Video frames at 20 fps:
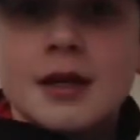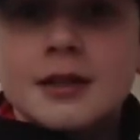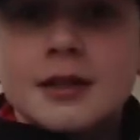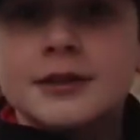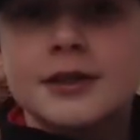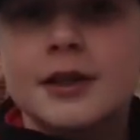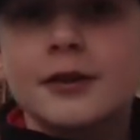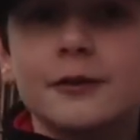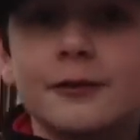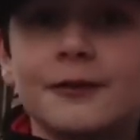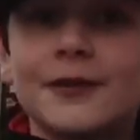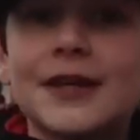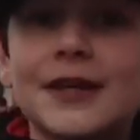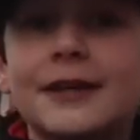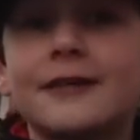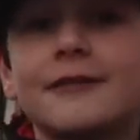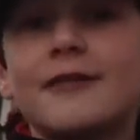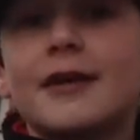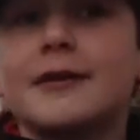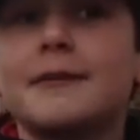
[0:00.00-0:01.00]
So
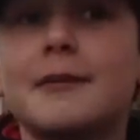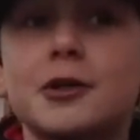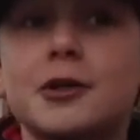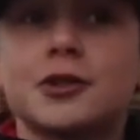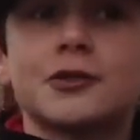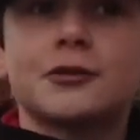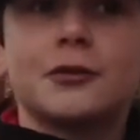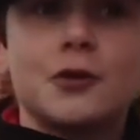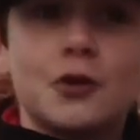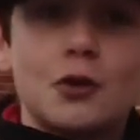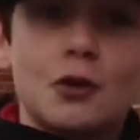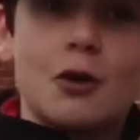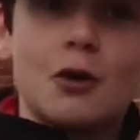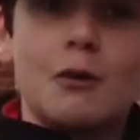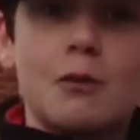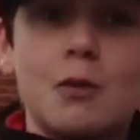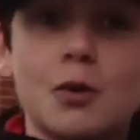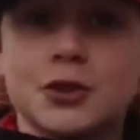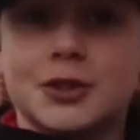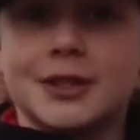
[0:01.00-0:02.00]
thank you very much for
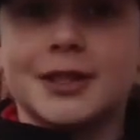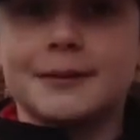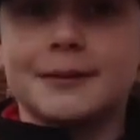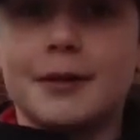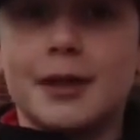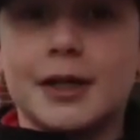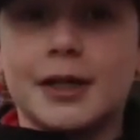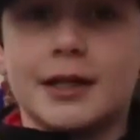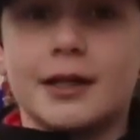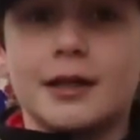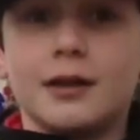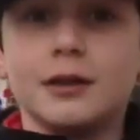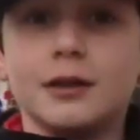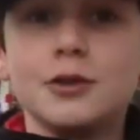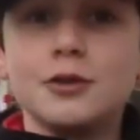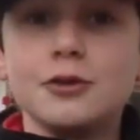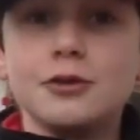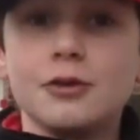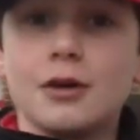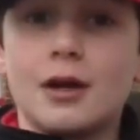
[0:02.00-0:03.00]
watching my
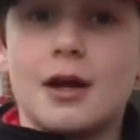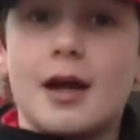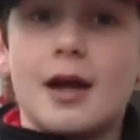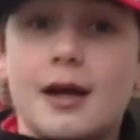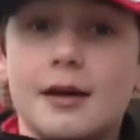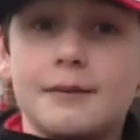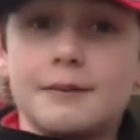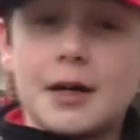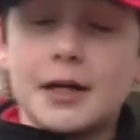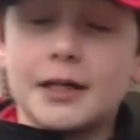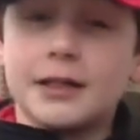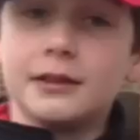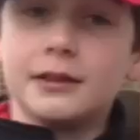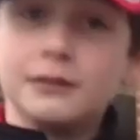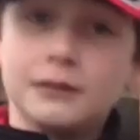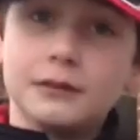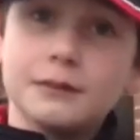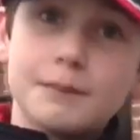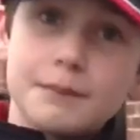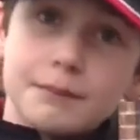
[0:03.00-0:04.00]
Lou's
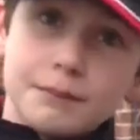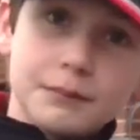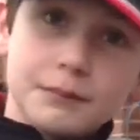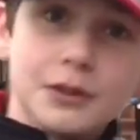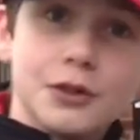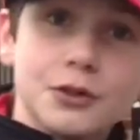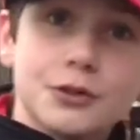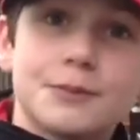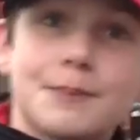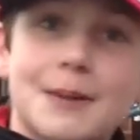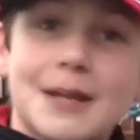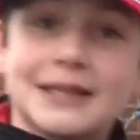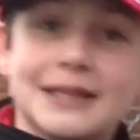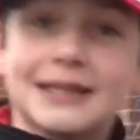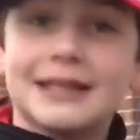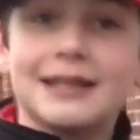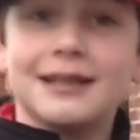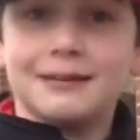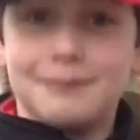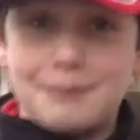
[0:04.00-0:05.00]

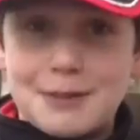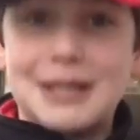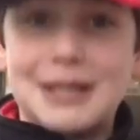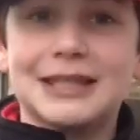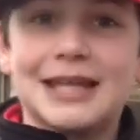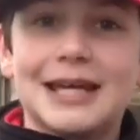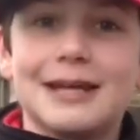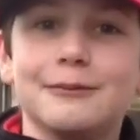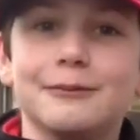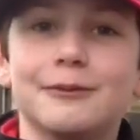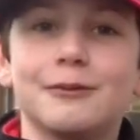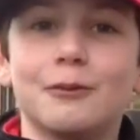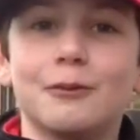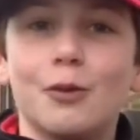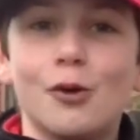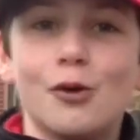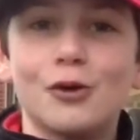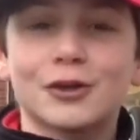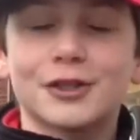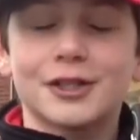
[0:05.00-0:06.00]
pit lane
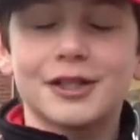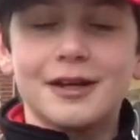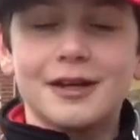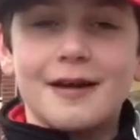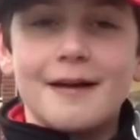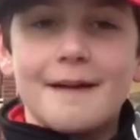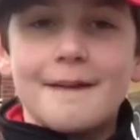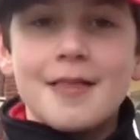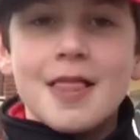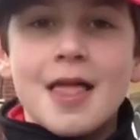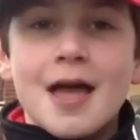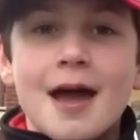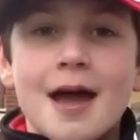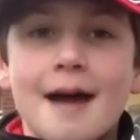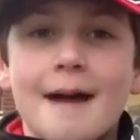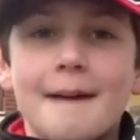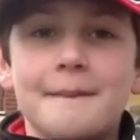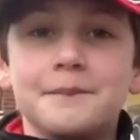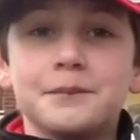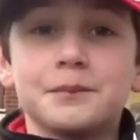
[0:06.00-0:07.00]
walk.
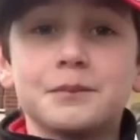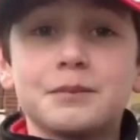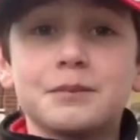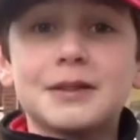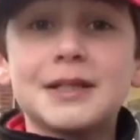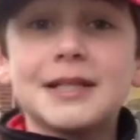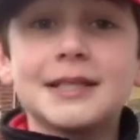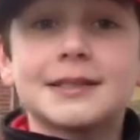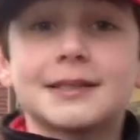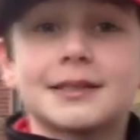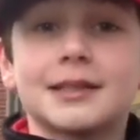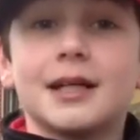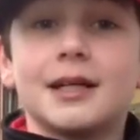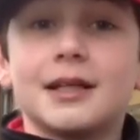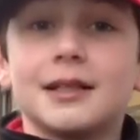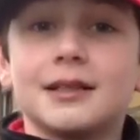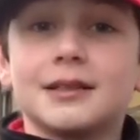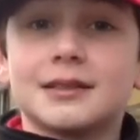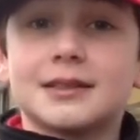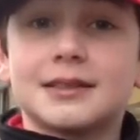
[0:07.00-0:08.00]
Please
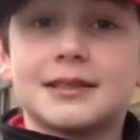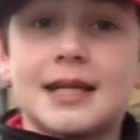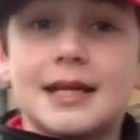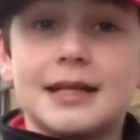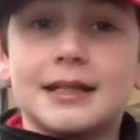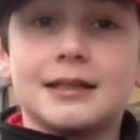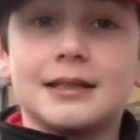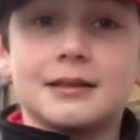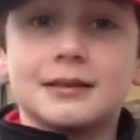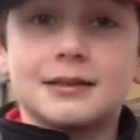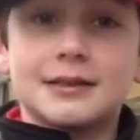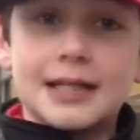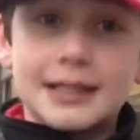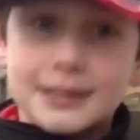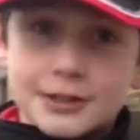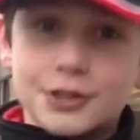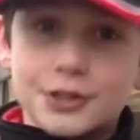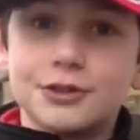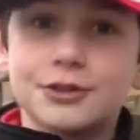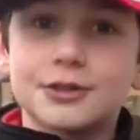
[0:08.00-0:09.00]

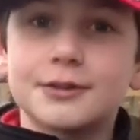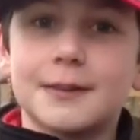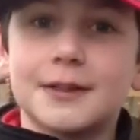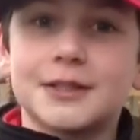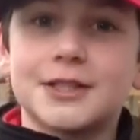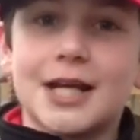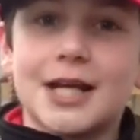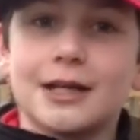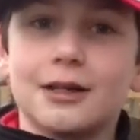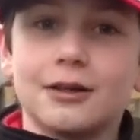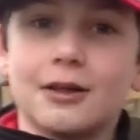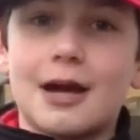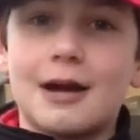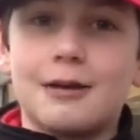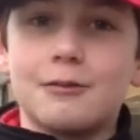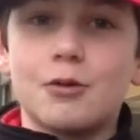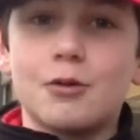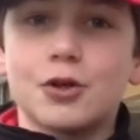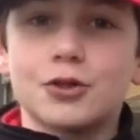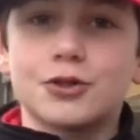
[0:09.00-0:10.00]
stay tuned to my channel
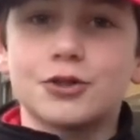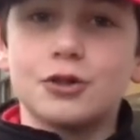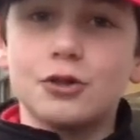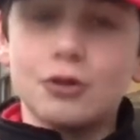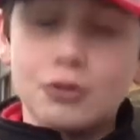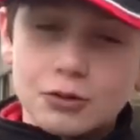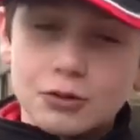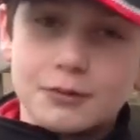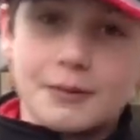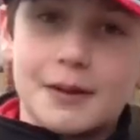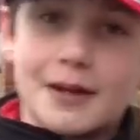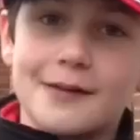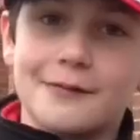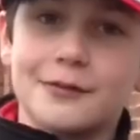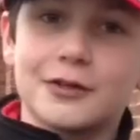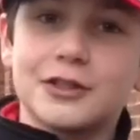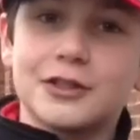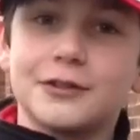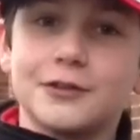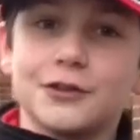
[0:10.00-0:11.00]
and watch all of my
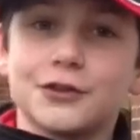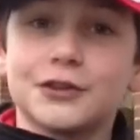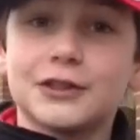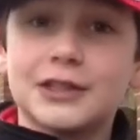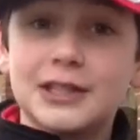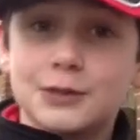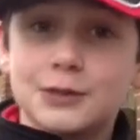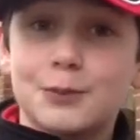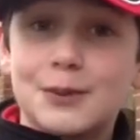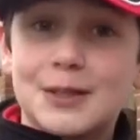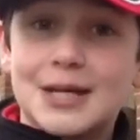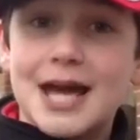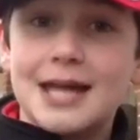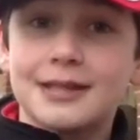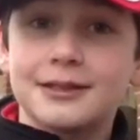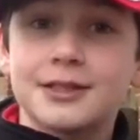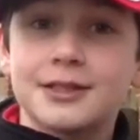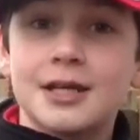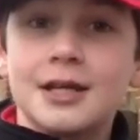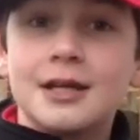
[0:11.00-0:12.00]
other interviews from this
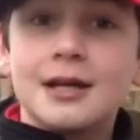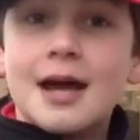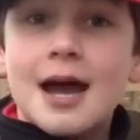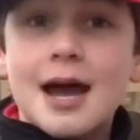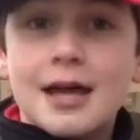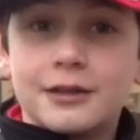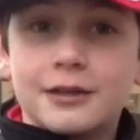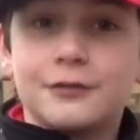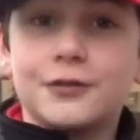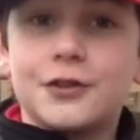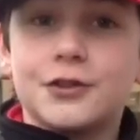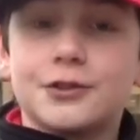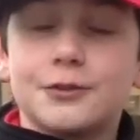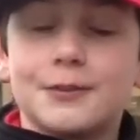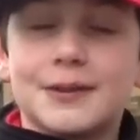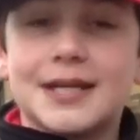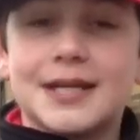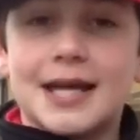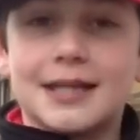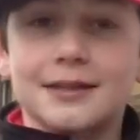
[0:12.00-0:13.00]
weekend and the future
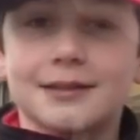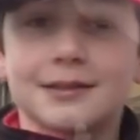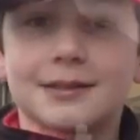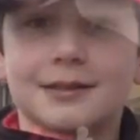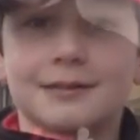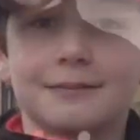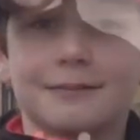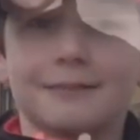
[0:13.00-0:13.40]
weekends.